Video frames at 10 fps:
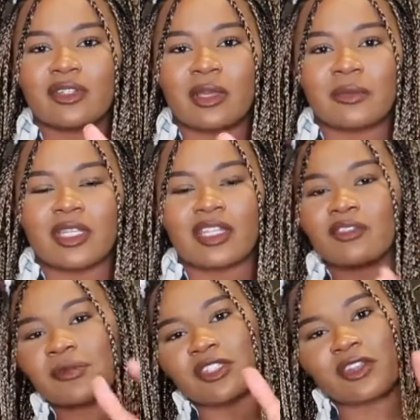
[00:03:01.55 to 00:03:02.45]
I would not
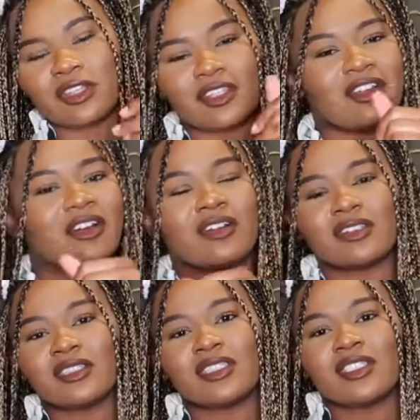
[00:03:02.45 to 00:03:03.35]
even be talking to y'all.
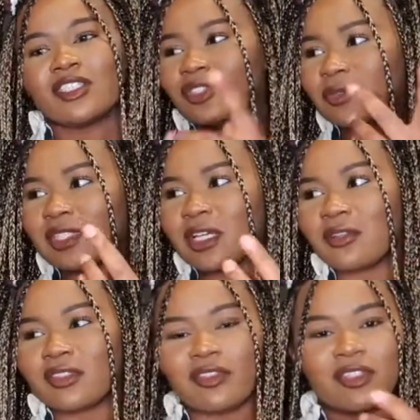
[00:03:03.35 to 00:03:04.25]
You would
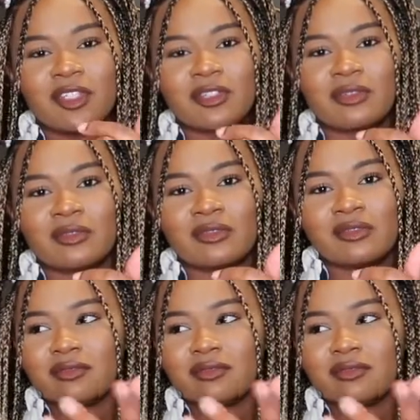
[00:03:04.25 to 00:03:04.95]
not even know